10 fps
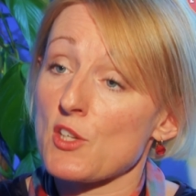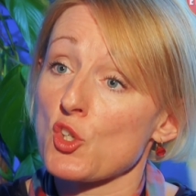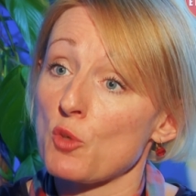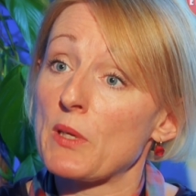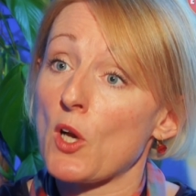
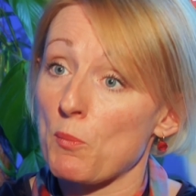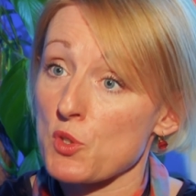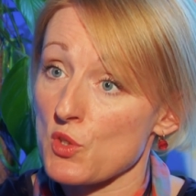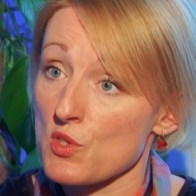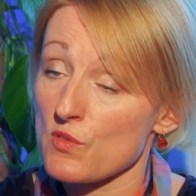should be
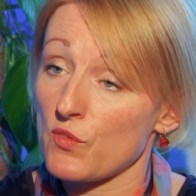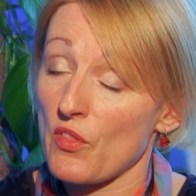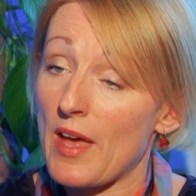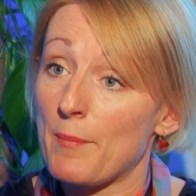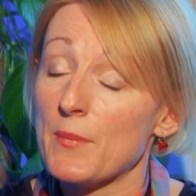options for
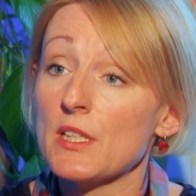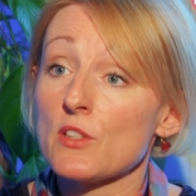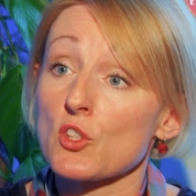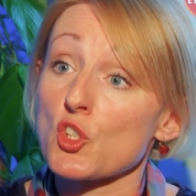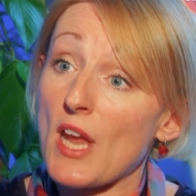them
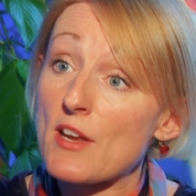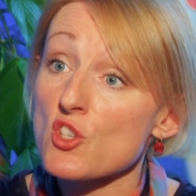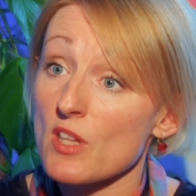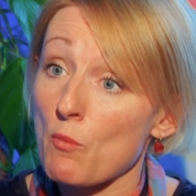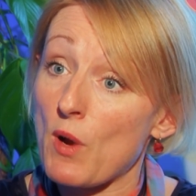to
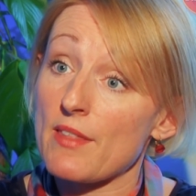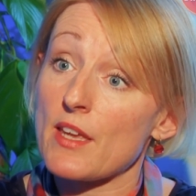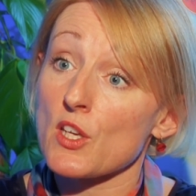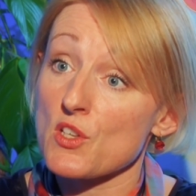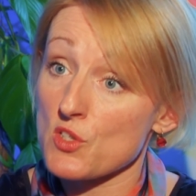change the way they
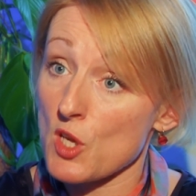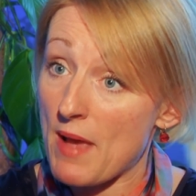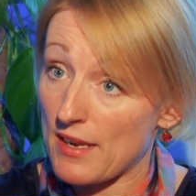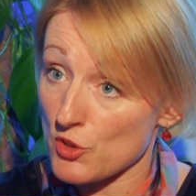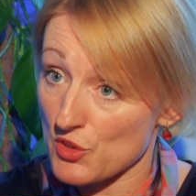consume
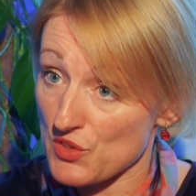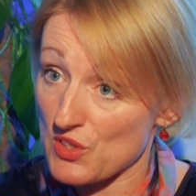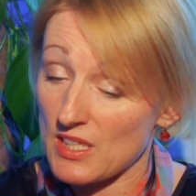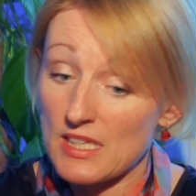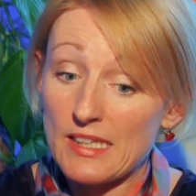
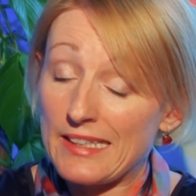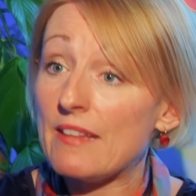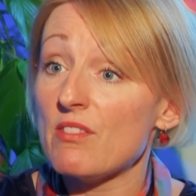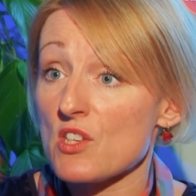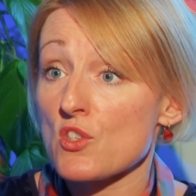electricity
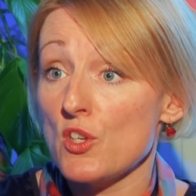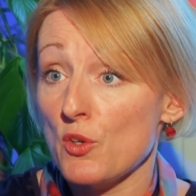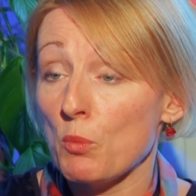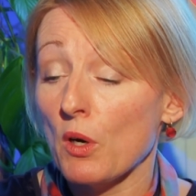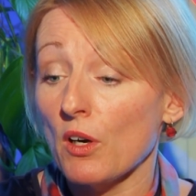in this
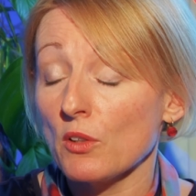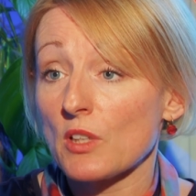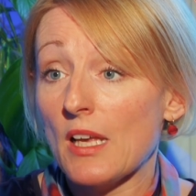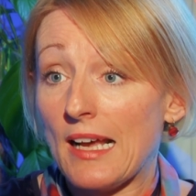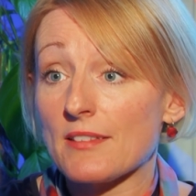new world,
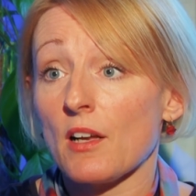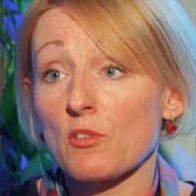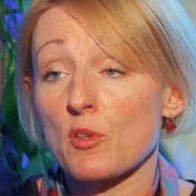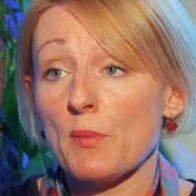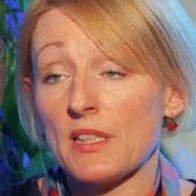and
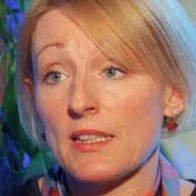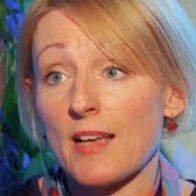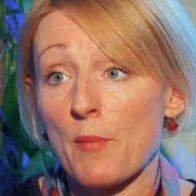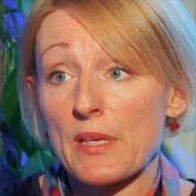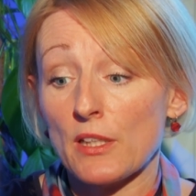ultimately
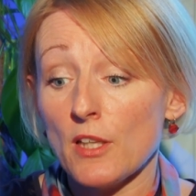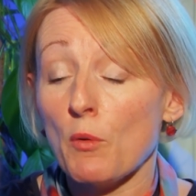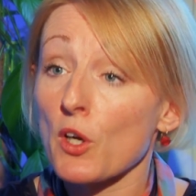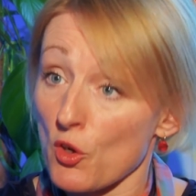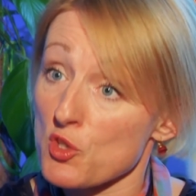that be a
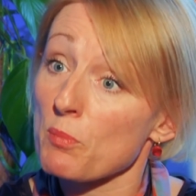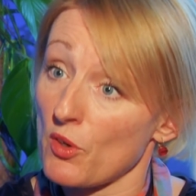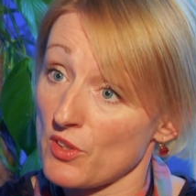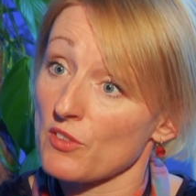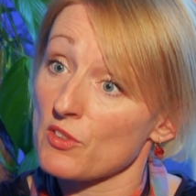lower cost
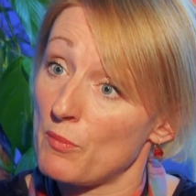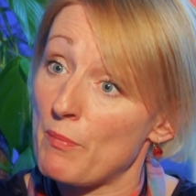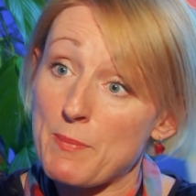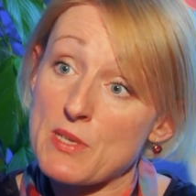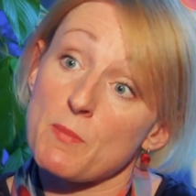product than
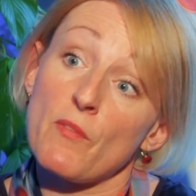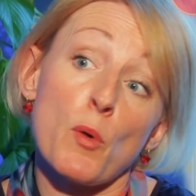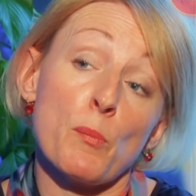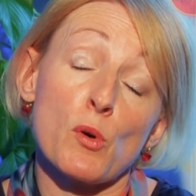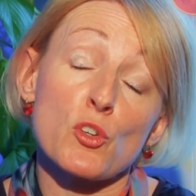maybe some of our
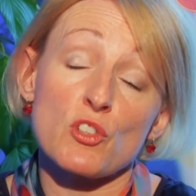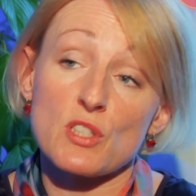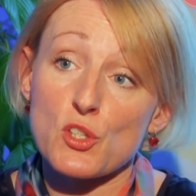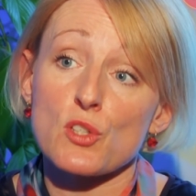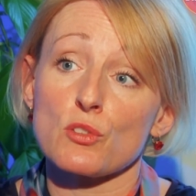more
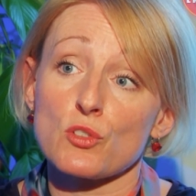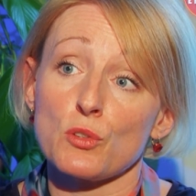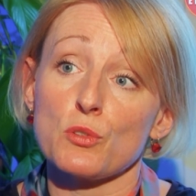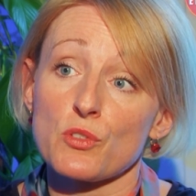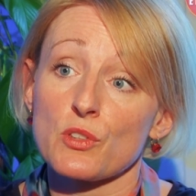traditional
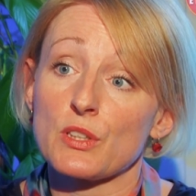tools.